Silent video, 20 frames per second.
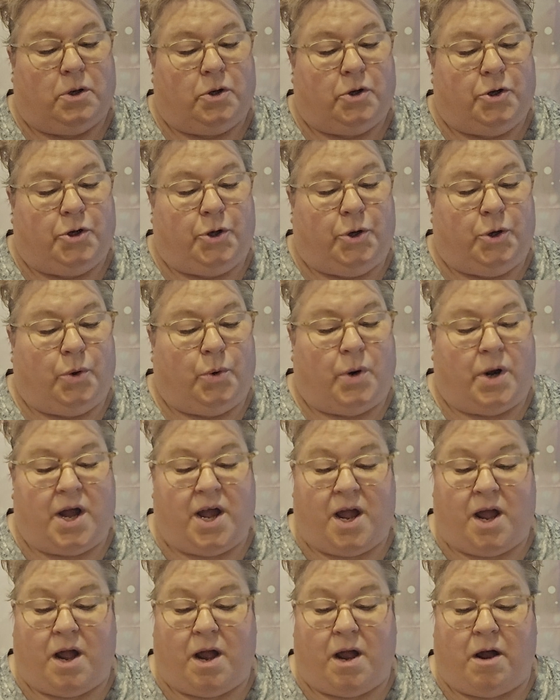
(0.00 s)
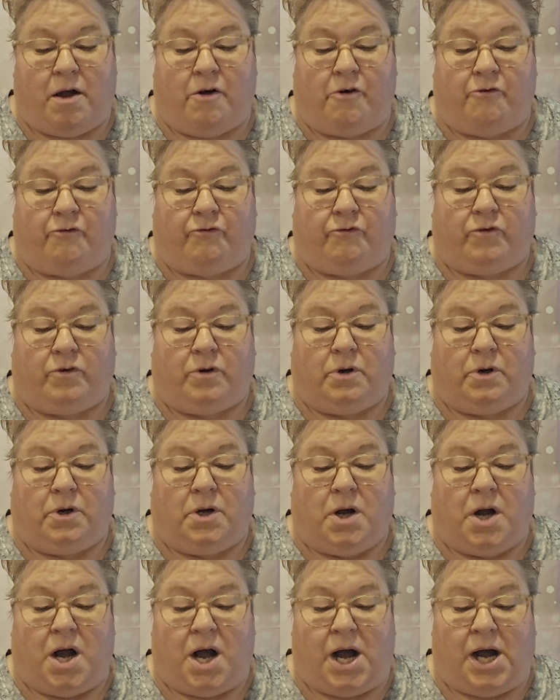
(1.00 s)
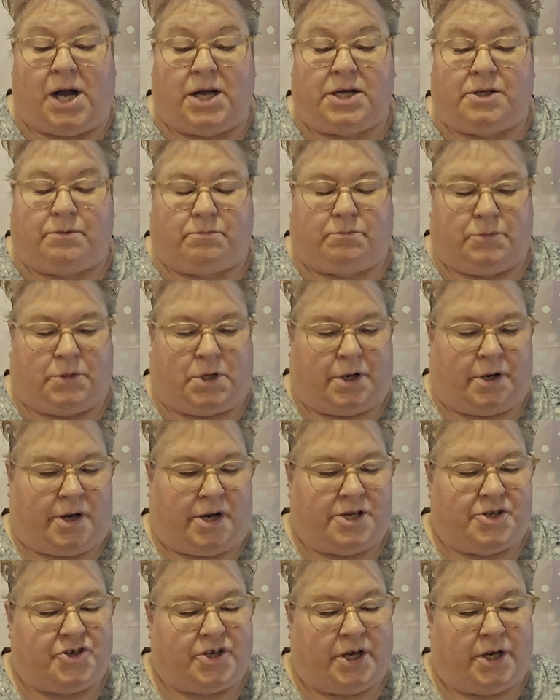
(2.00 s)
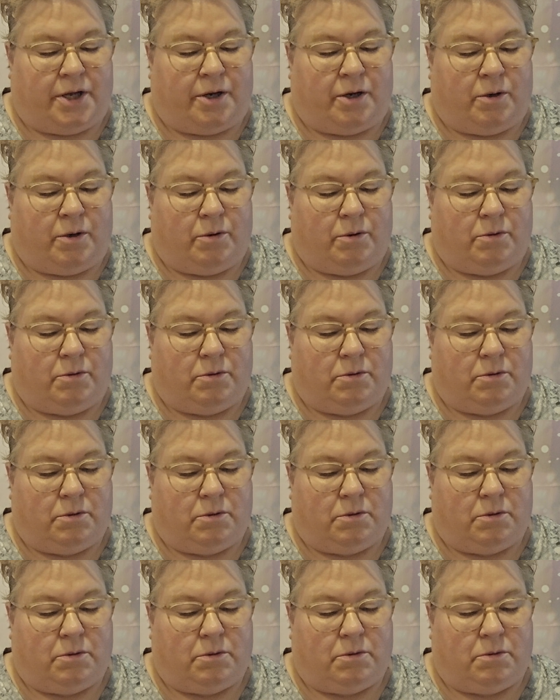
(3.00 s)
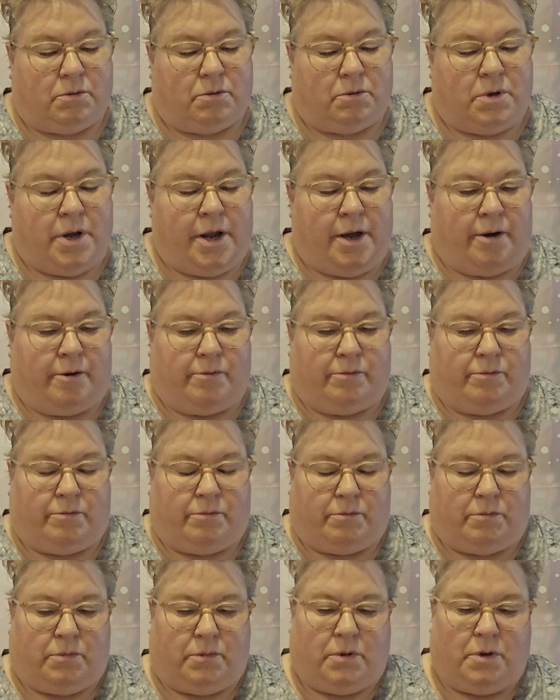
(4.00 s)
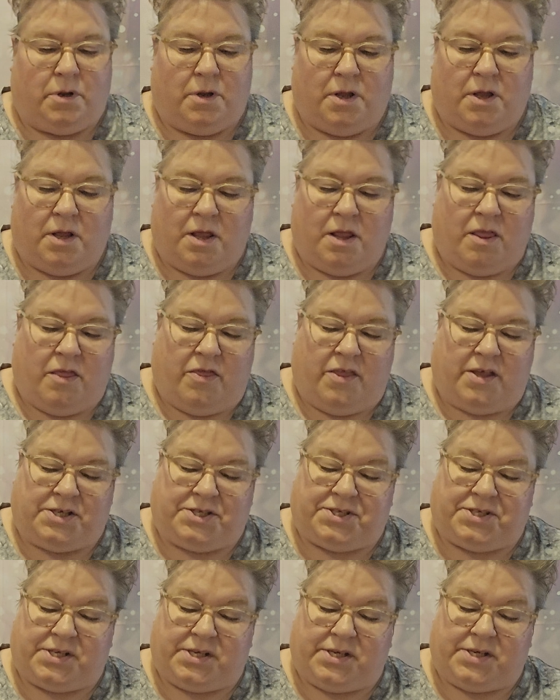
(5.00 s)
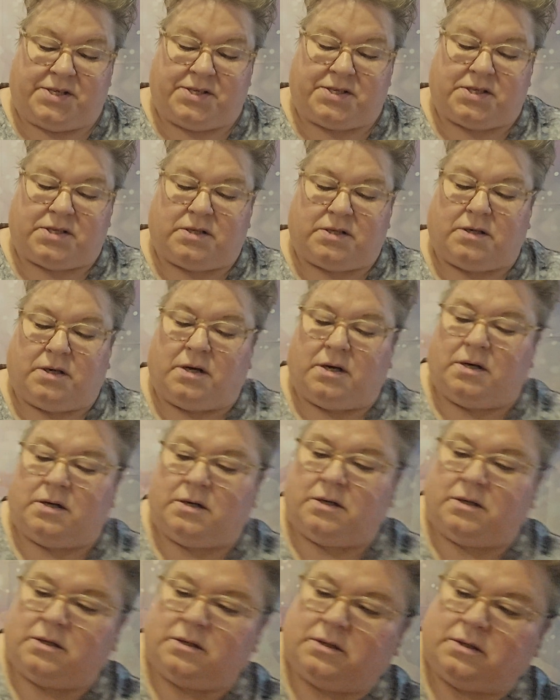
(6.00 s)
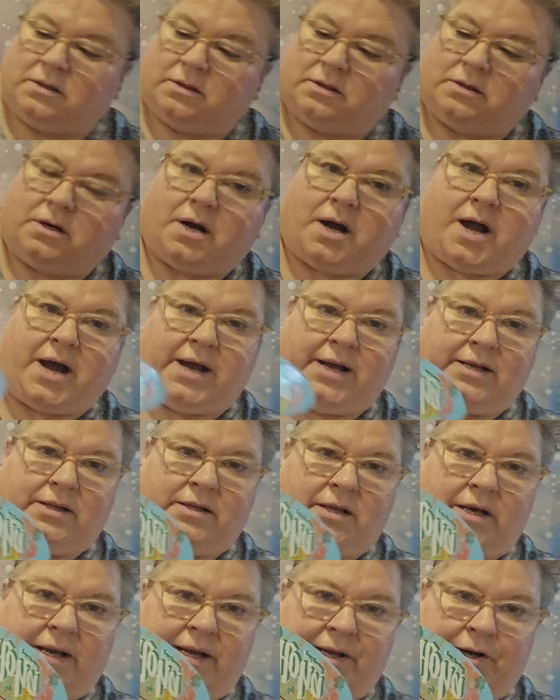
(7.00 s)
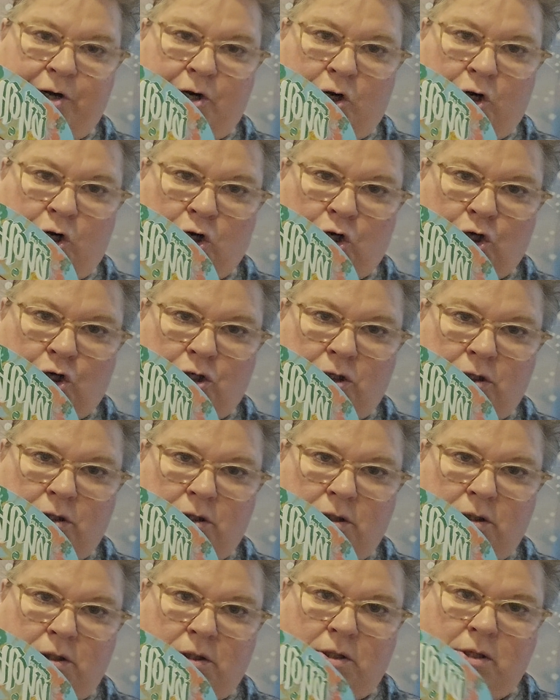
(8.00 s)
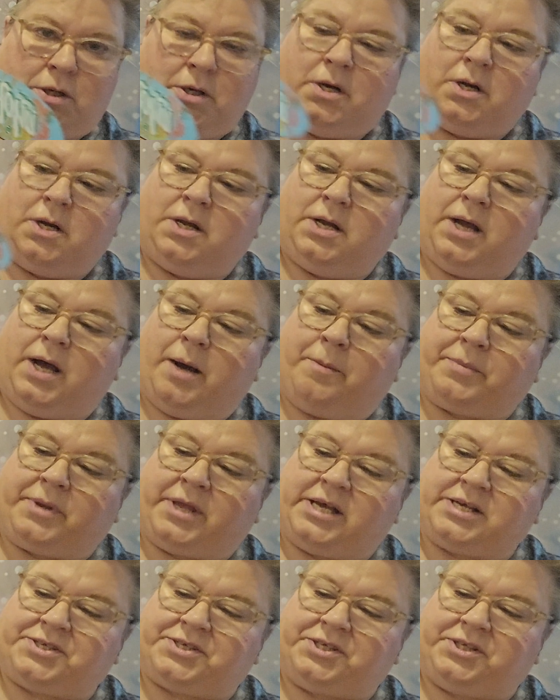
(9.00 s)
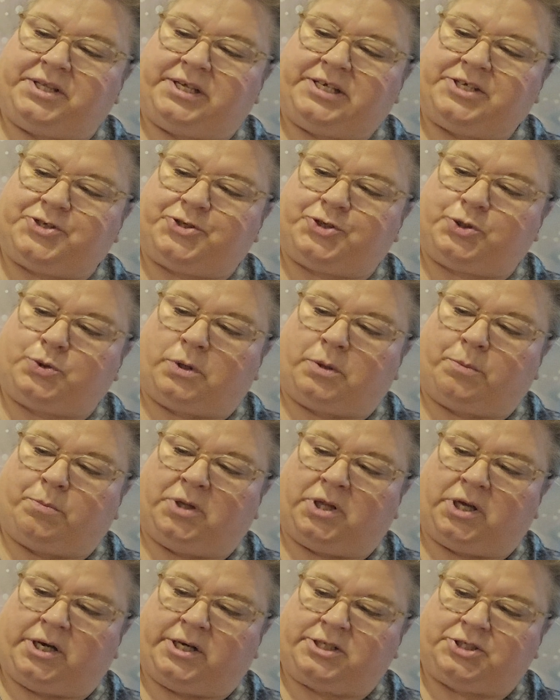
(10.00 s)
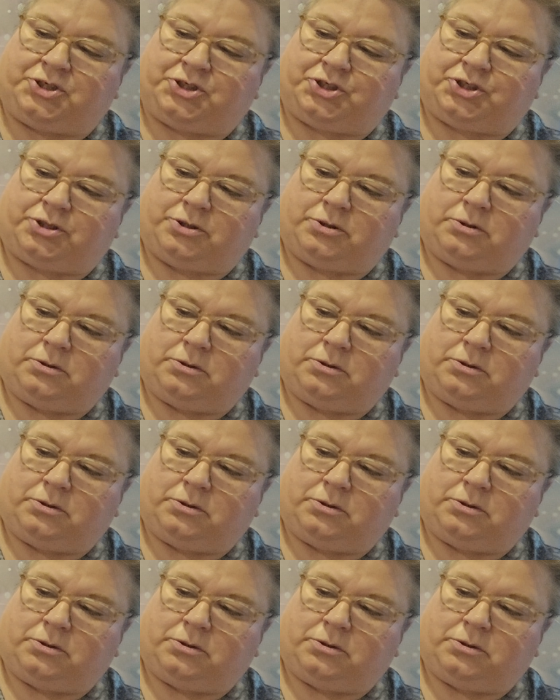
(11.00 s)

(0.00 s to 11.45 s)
you have eye, not eyeshadow, no. This is highlighter. I'm guessing these two are blush.